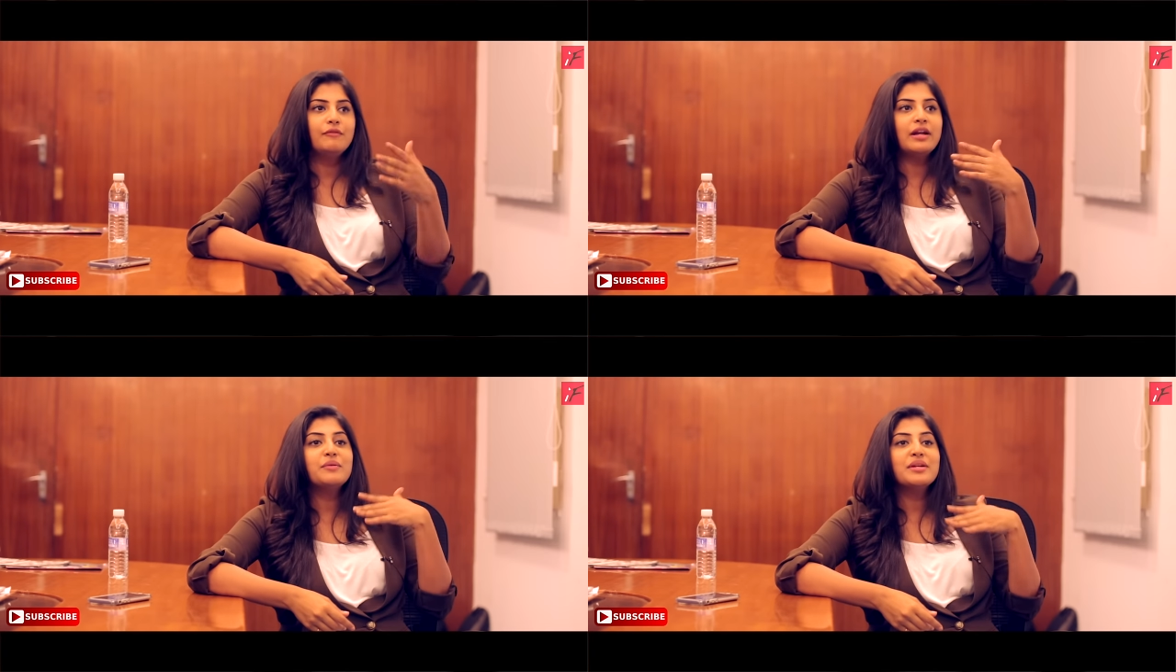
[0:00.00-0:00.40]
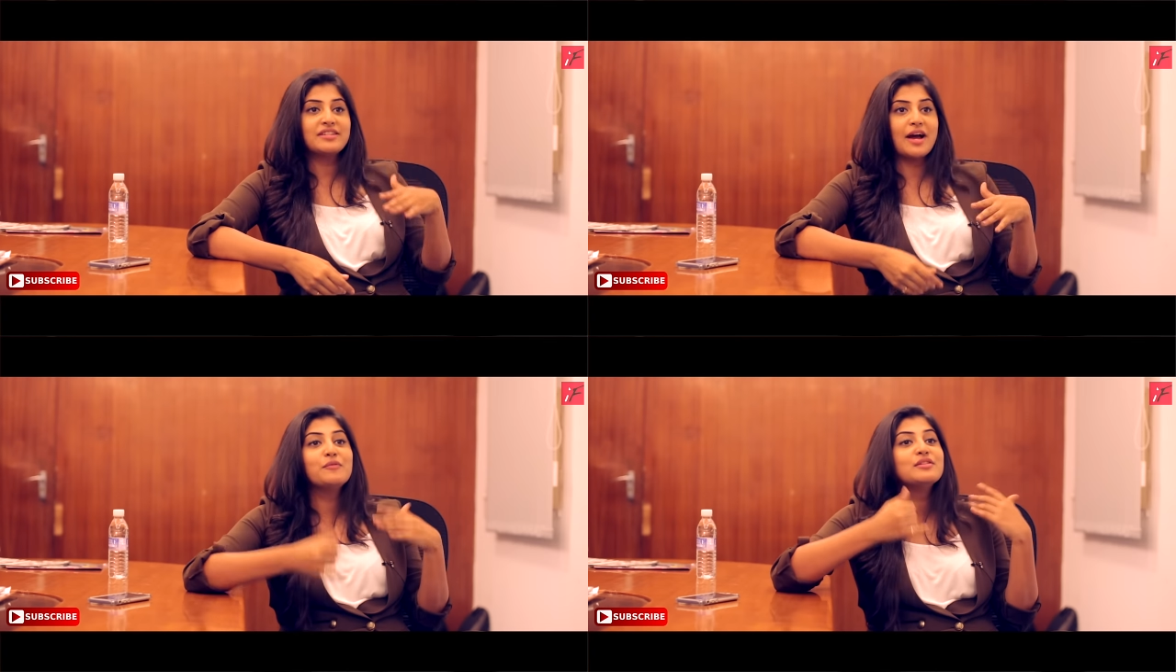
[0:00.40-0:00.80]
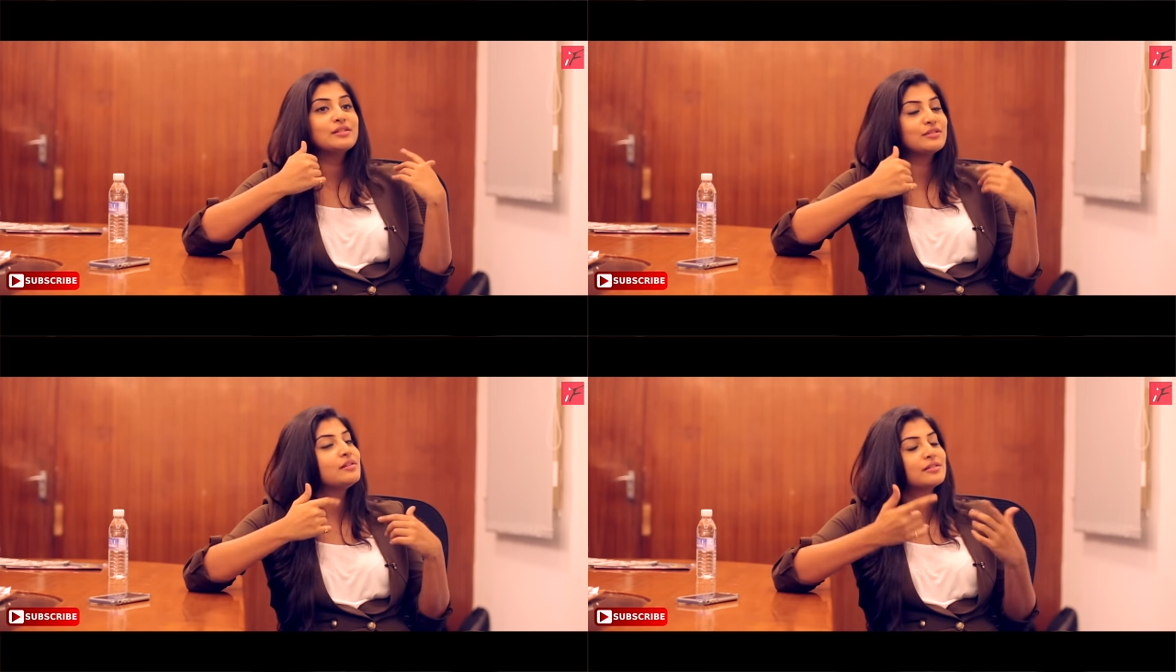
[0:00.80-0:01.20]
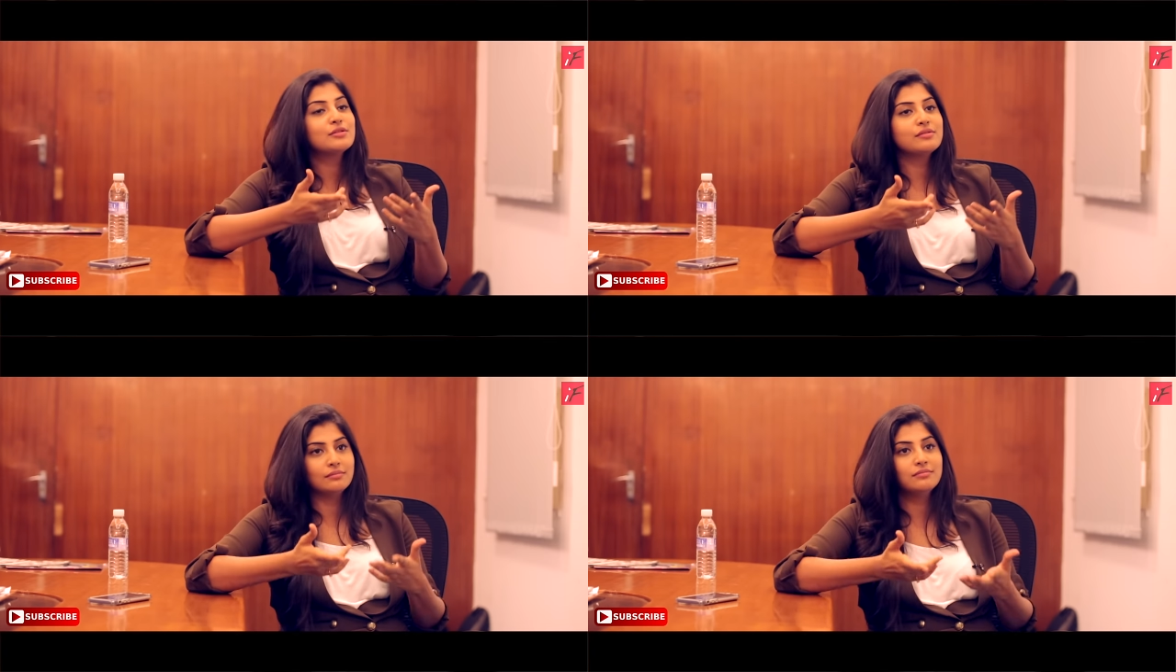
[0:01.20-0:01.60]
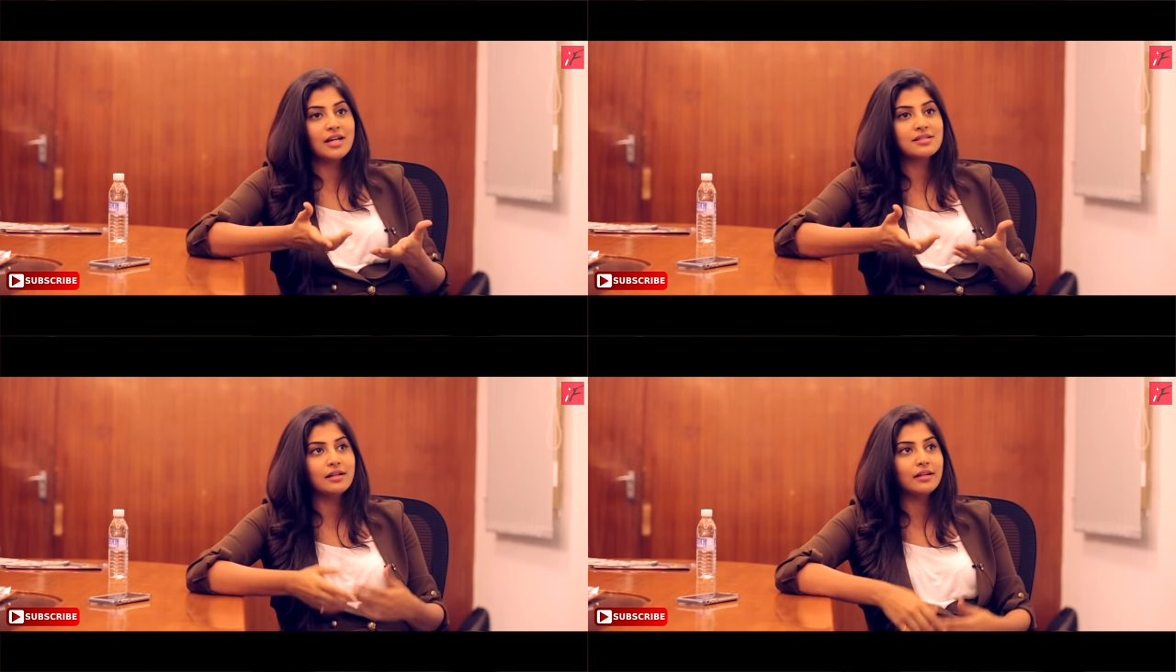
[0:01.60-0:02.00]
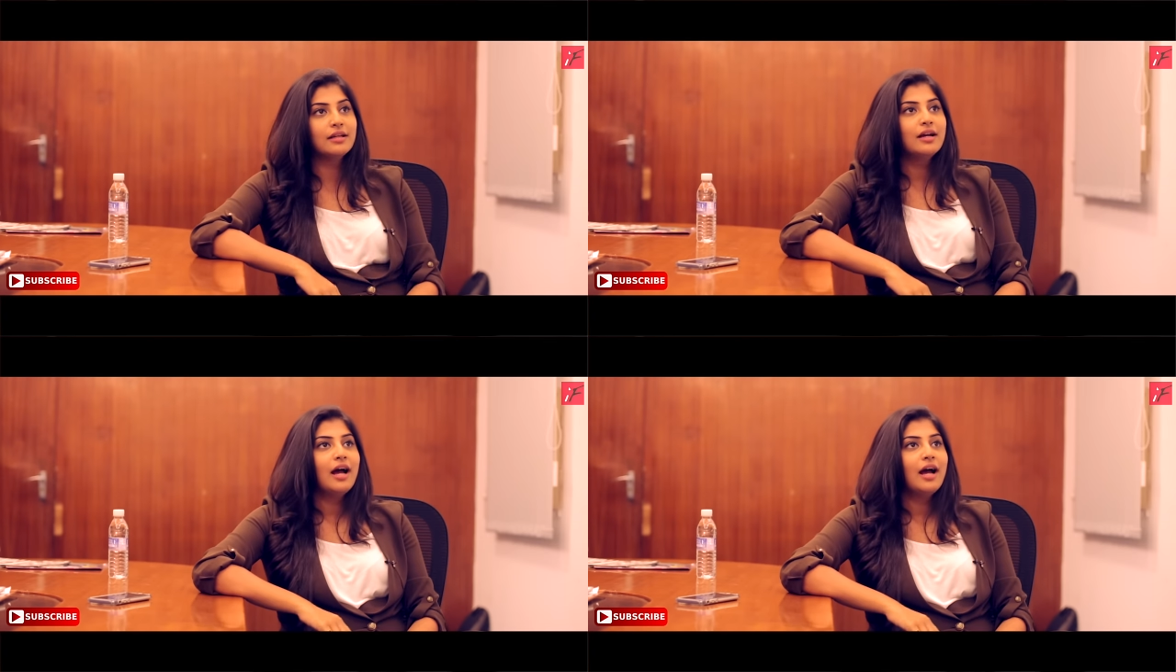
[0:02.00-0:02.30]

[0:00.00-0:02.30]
whenever we travel, we listen to Rasaali.